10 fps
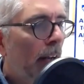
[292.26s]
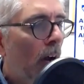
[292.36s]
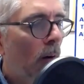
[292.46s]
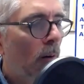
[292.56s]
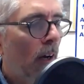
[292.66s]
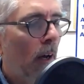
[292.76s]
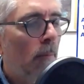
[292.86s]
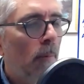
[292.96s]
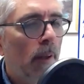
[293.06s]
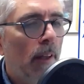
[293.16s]

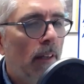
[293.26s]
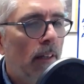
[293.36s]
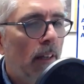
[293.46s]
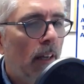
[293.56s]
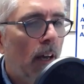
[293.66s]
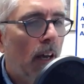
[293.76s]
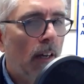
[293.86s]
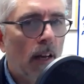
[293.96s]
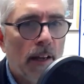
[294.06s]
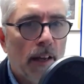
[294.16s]
Now,
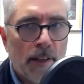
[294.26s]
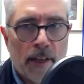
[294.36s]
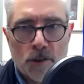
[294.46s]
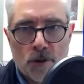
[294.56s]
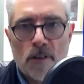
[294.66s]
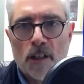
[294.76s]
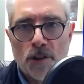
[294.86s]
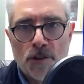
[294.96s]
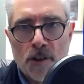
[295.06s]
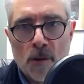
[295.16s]
in the
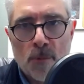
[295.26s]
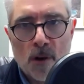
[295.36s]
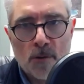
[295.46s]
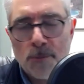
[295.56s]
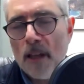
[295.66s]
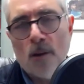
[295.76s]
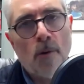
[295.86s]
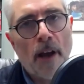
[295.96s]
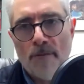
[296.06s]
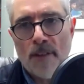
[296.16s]
introduction to your book, which by the
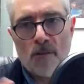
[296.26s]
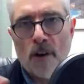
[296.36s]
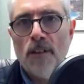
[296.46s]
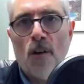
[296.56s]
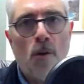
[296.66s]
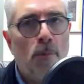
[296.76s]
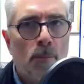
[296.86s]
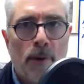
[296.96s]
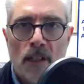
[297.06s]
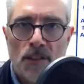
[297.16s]
way, I have not read the whole
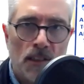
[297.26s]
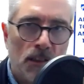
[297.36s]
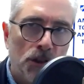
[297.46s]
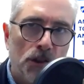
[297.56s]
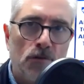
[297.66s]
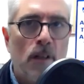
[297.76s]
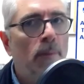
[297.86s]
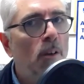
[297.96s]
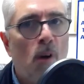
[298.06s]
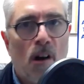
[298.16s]
book, but it's
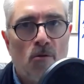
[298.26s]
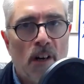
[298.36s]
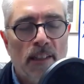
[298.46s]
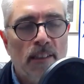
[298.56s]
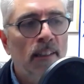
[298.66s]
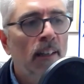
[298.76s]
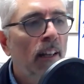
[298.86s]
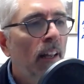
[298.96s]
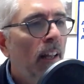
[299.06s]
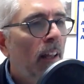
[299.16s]
extremely well written.